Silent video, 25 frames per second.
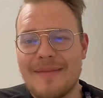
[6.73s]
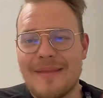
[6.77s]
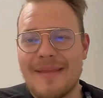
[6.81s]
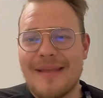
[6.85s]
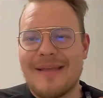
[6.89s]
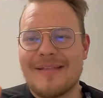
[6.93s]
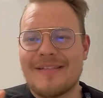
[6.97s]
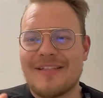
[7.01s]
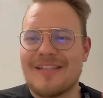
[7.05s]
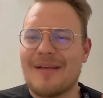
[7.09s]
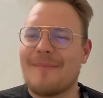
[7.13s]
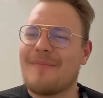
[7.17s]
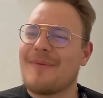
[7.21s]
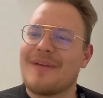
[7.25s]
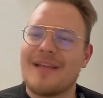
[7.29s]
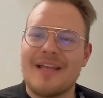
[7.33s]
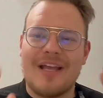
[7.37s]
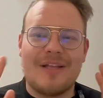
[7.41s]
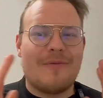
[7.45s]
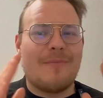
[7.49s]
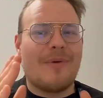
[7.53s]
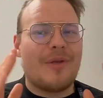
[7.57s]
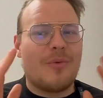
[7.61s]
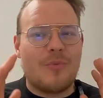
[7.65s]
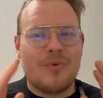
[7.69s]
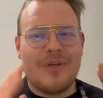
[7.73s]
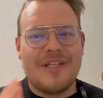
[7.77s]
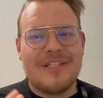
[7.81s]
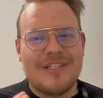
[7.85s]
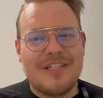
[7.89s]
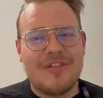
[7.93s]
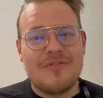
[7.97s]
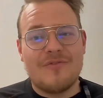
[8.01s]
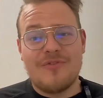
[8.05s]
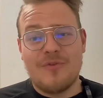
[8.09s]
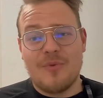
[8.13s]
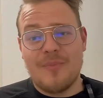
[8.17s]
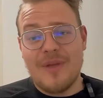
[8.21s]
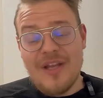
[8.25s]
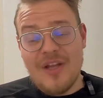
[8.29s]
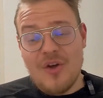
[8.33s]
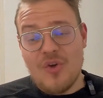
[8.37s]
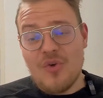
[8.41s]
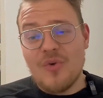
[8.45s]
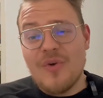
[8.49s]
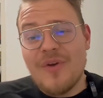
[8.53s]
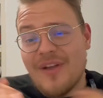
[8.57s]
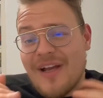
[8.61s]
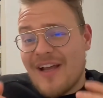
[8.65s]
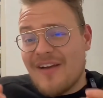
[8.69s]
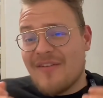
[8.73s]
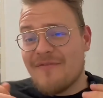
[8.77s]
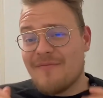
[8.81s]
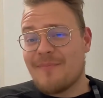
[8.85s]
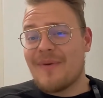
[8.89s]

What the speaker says: It's something I've been waiting for my whole life,